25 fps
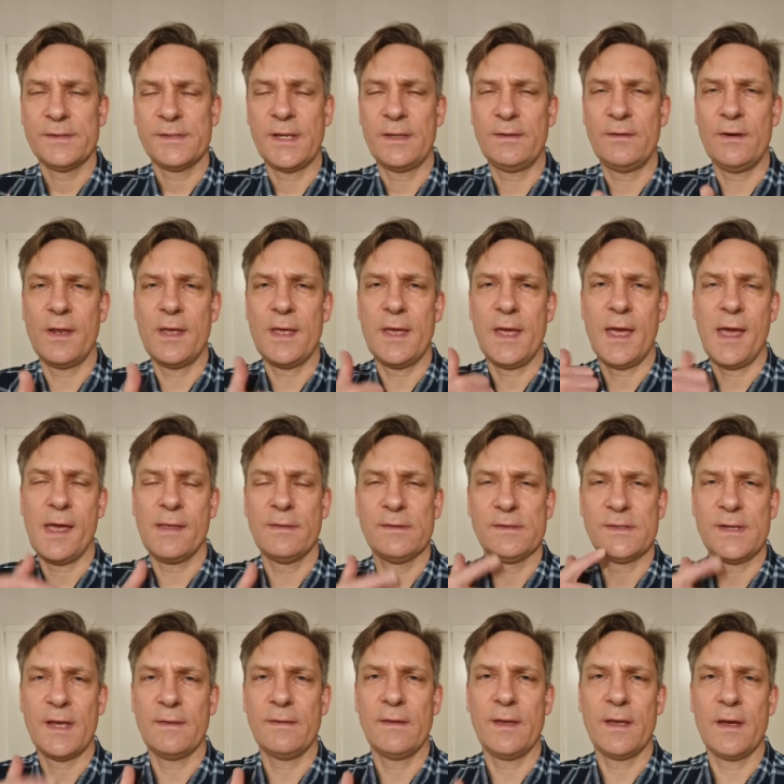Saturday and
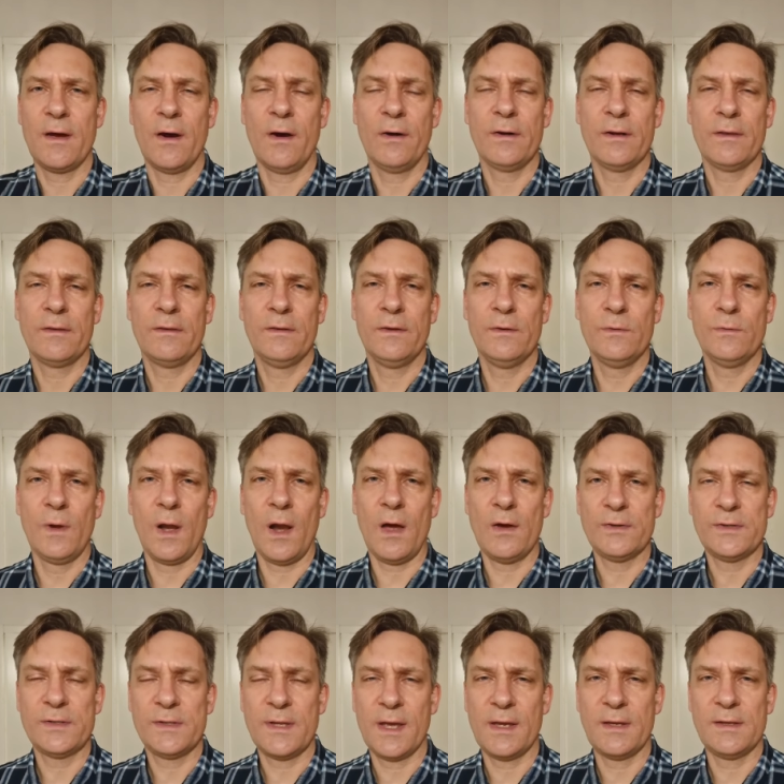Sunday are the two
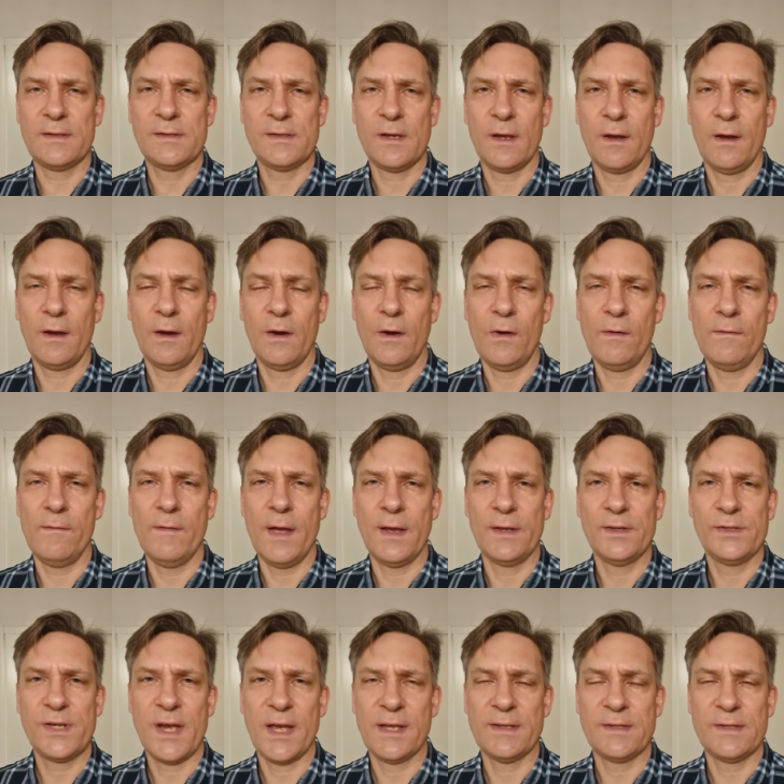last days of
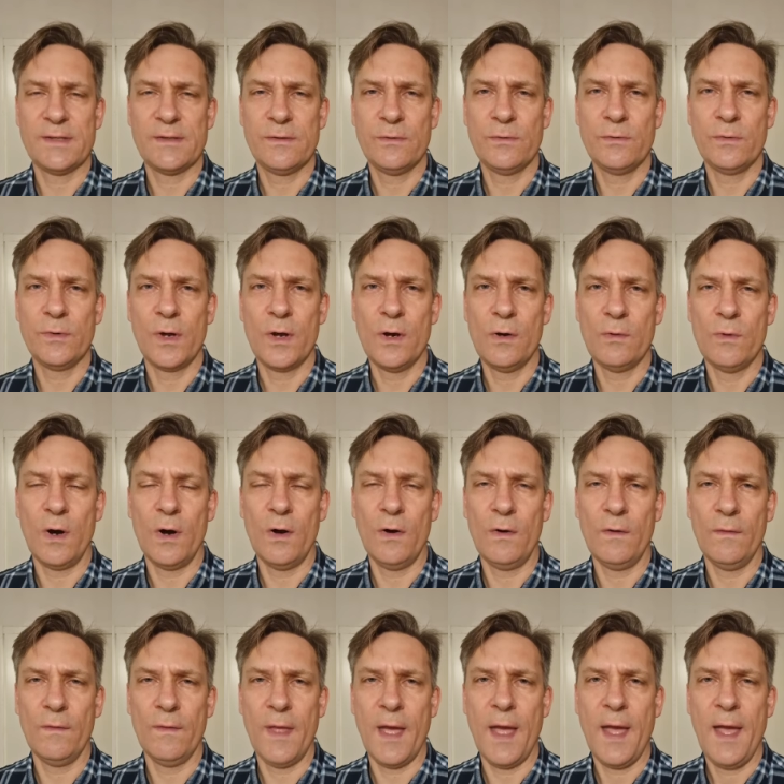chance to go
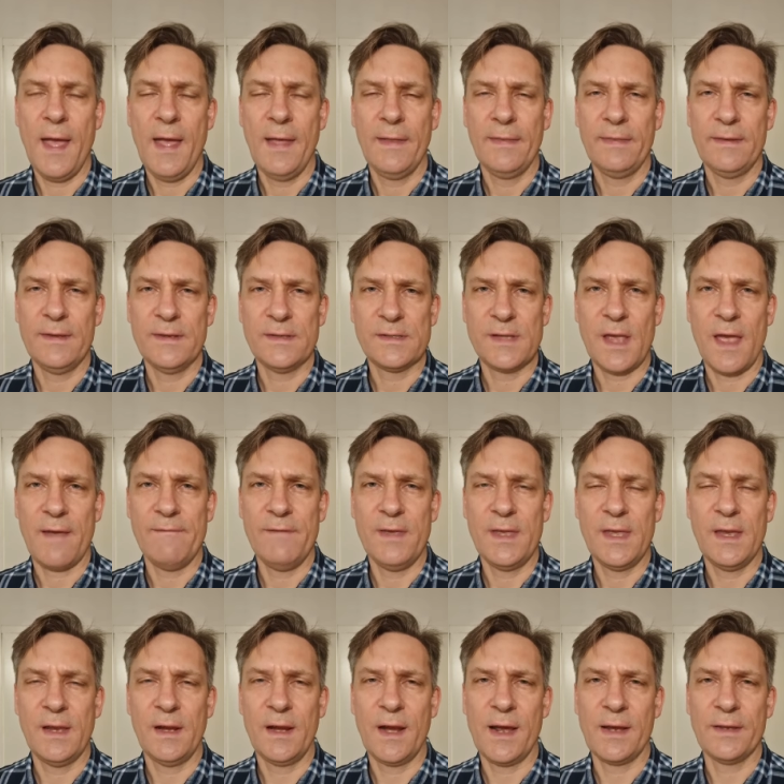on this
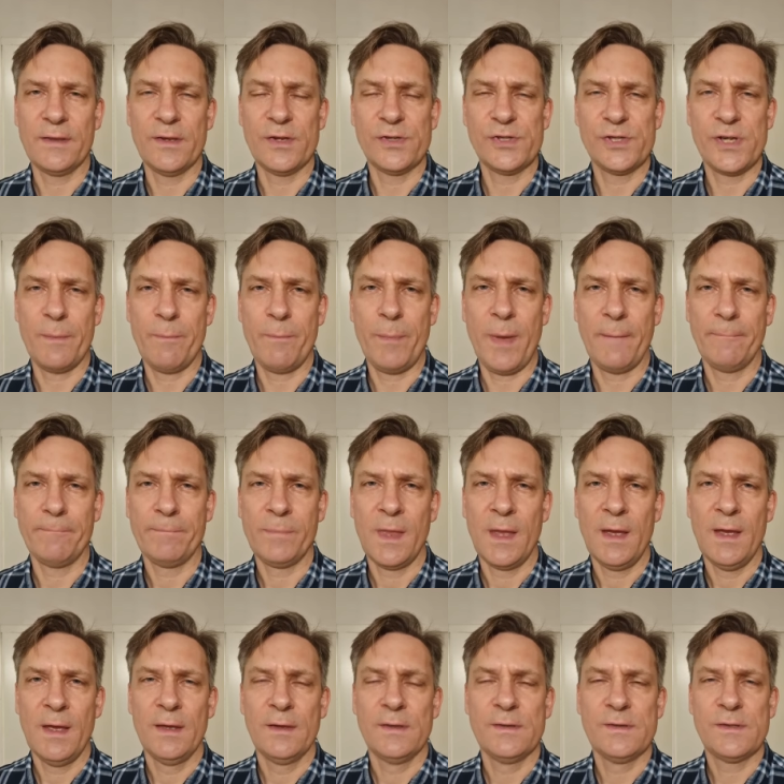Viking Line ship.
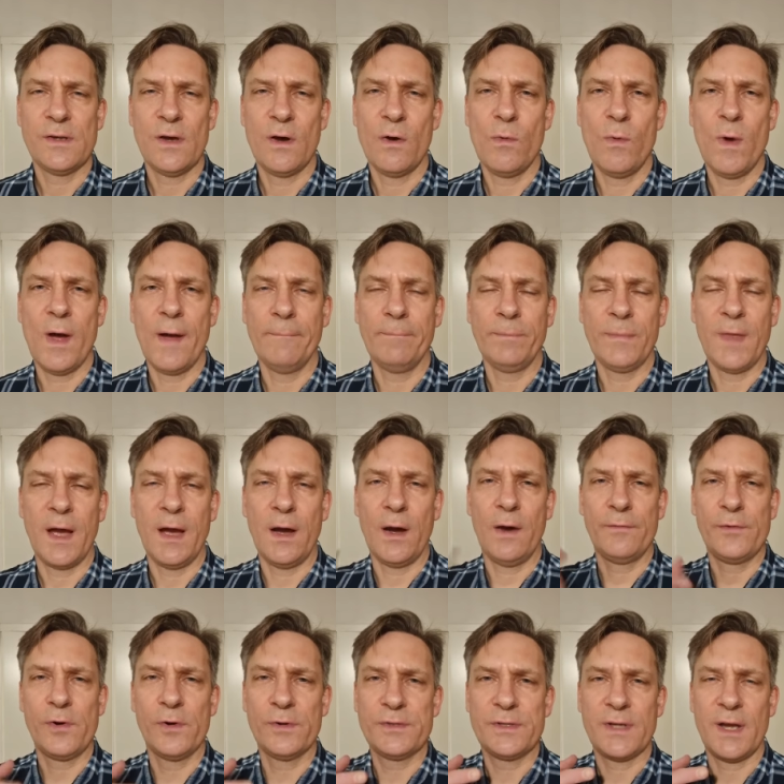So um,
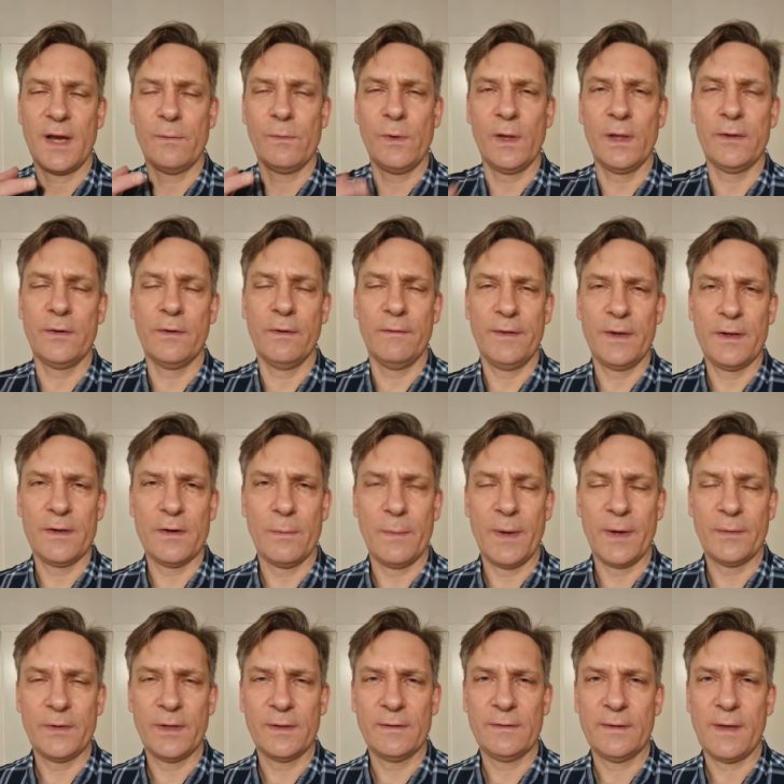of course I will do a video
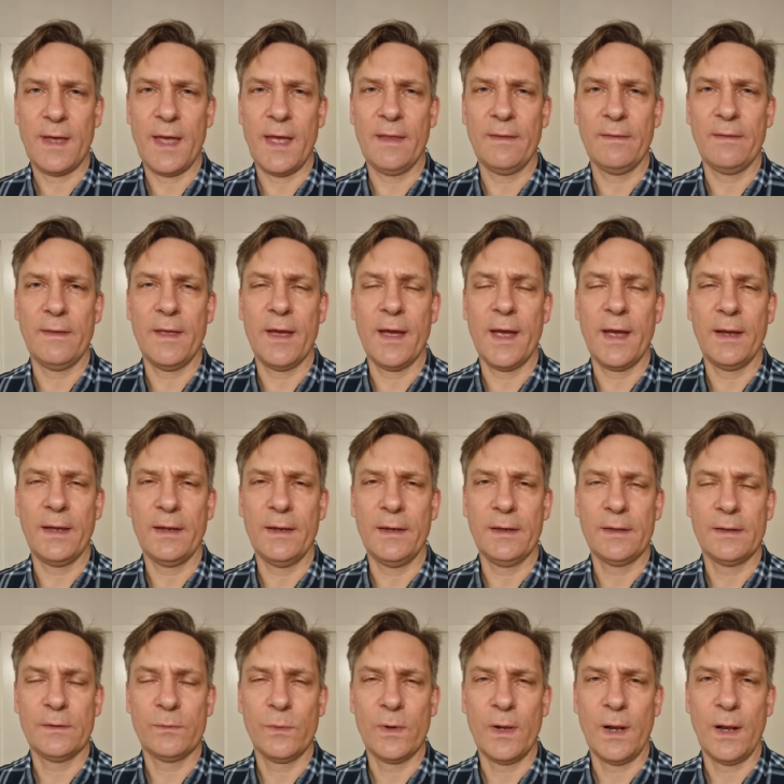about it and uh,
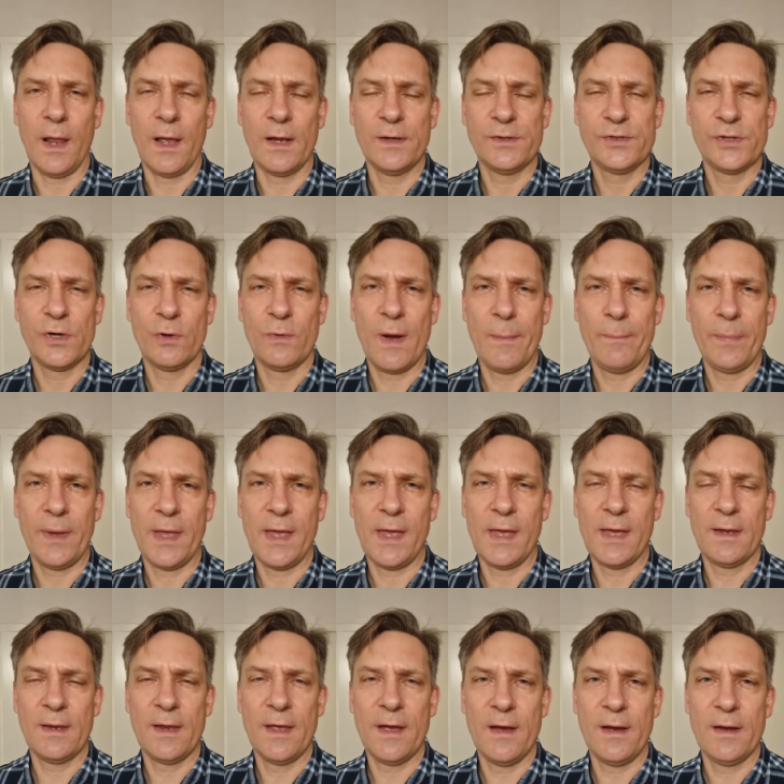it will show up
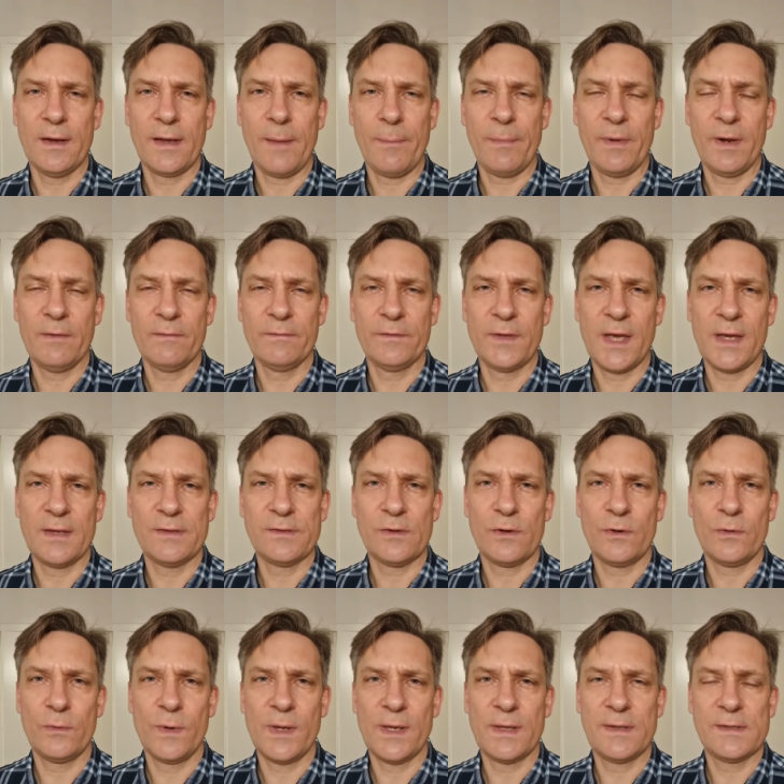in a couple of days
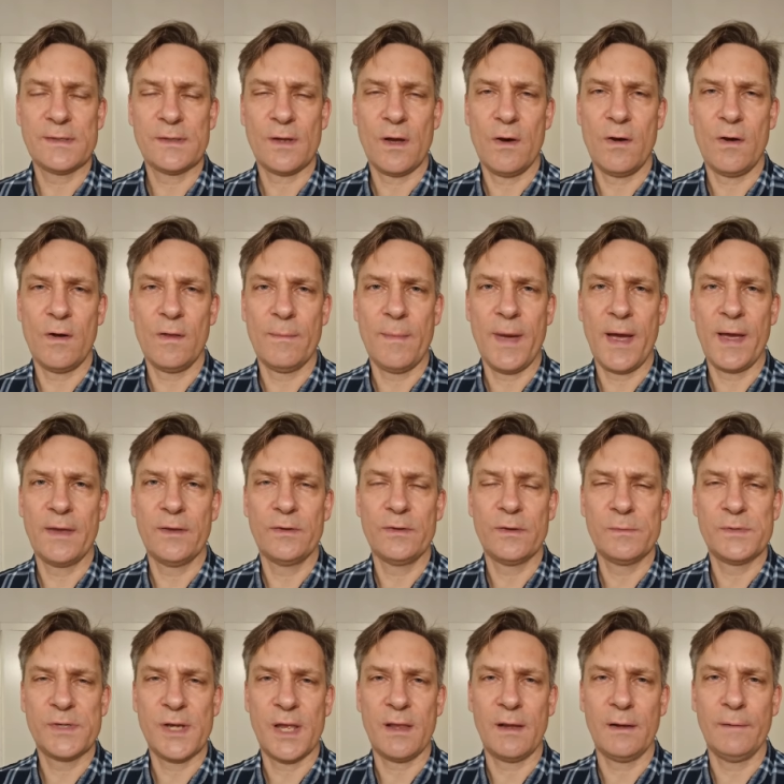or weeks on my
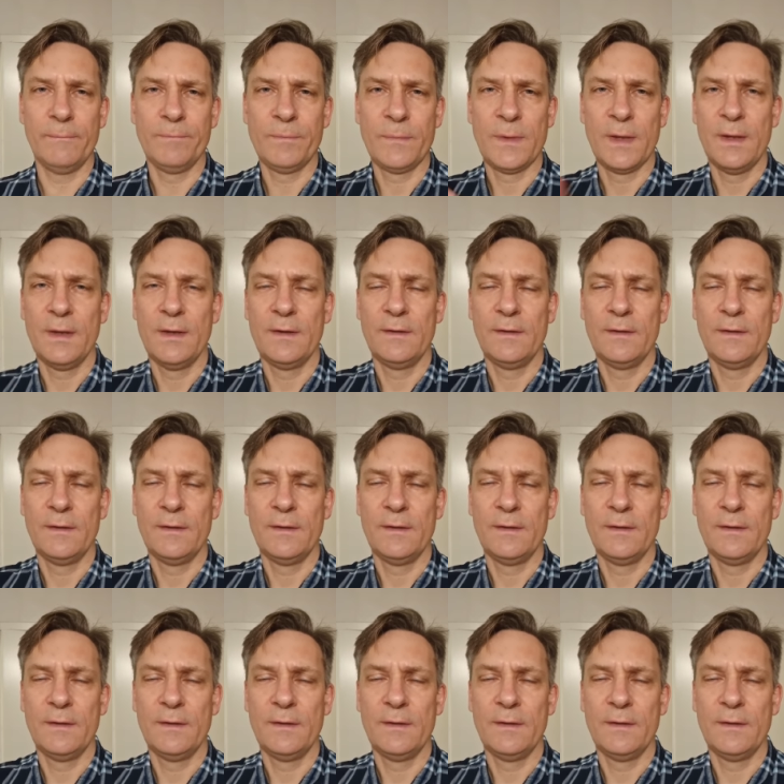YouTube channel.